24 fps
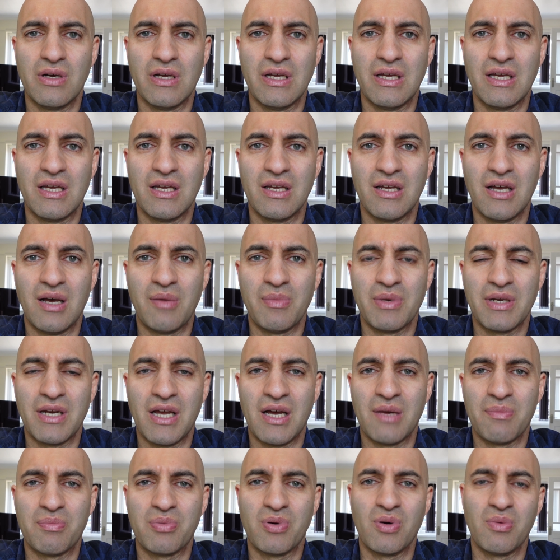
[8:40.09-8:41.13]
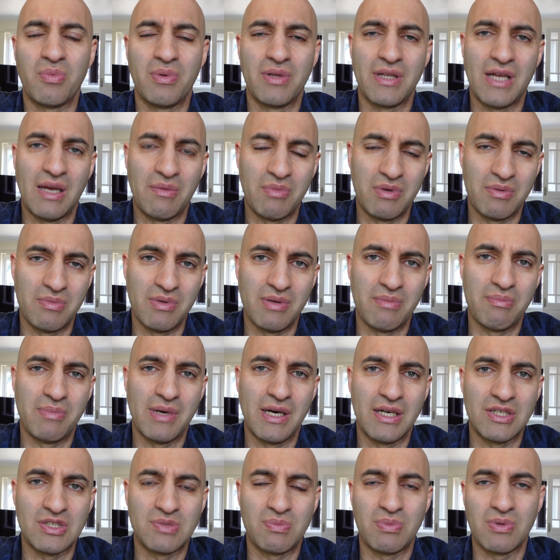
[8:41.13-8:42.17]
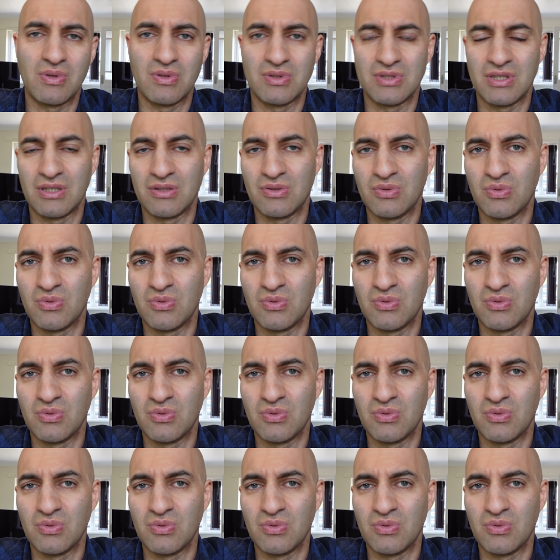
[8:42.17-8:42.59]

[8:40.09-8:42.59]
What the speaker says: I mean, I probably am a bit biased because I